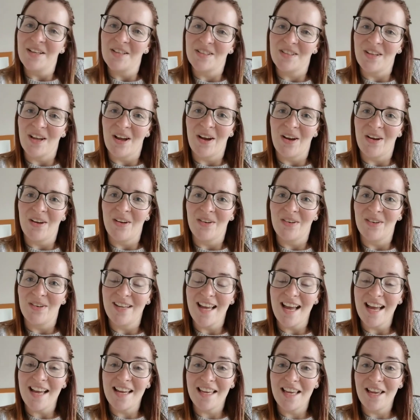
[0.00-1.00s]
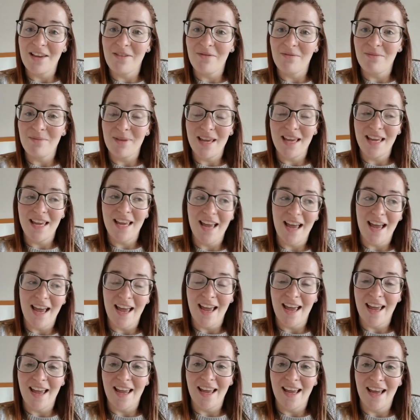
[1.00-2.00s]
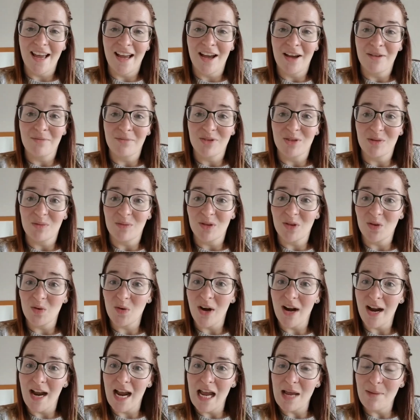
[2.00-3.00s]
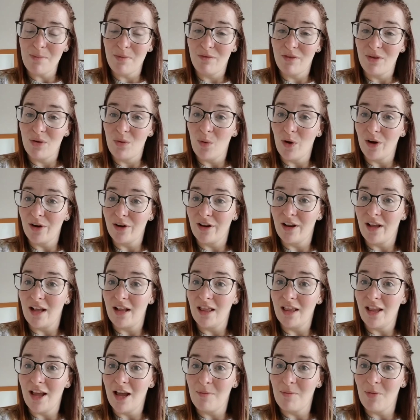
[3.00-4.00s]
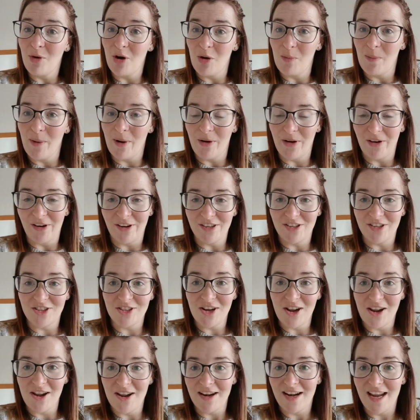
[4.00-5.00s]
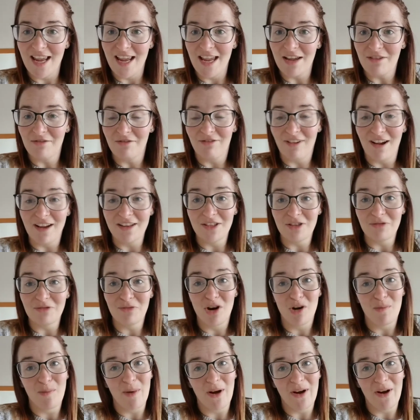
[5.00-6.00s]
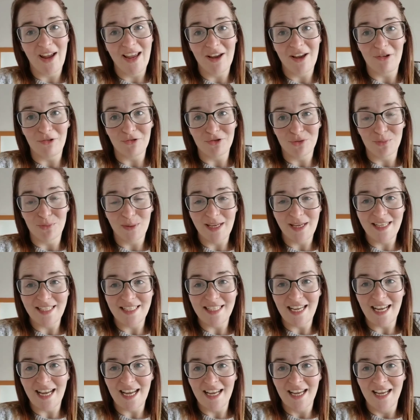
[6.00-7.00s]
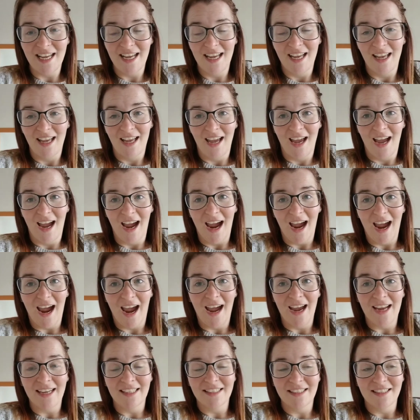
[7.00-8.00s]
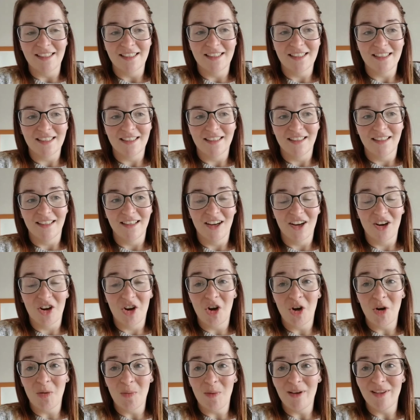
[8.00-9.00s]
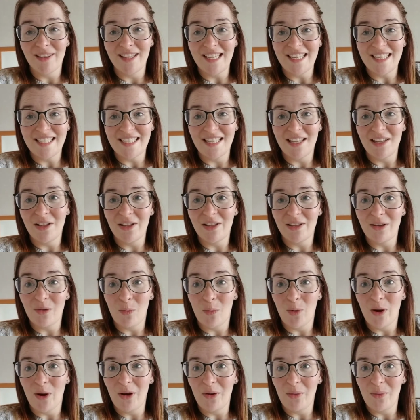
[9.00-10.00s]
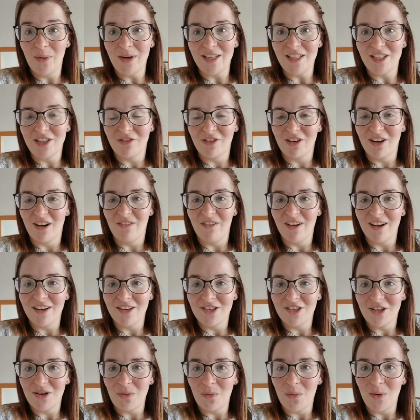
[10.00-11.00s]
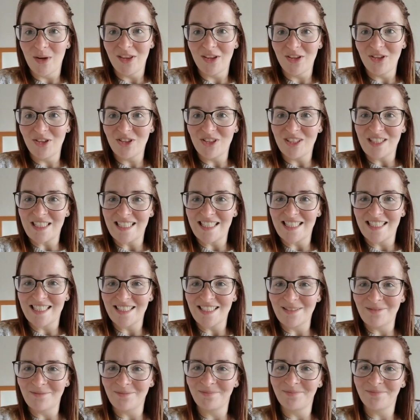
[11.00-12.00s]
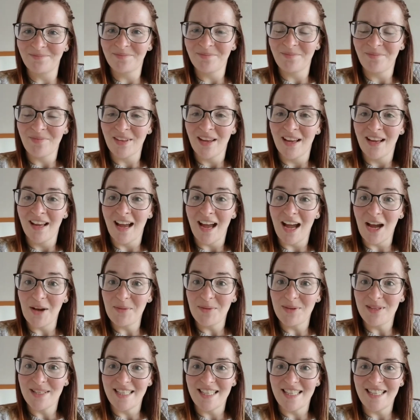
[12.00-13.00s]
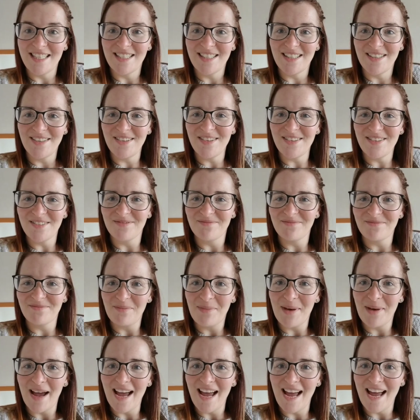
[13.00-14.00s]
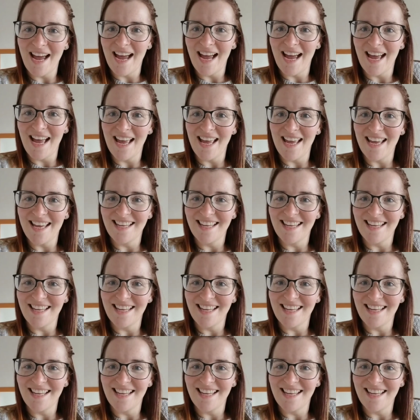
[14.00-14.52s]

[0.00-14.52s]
So yeah, give me a subscribe if you want to learn more about our journey and find out more about achondroplasia, and come on this little whirlwind of an adventure with us. And we'll see you soon. Bye.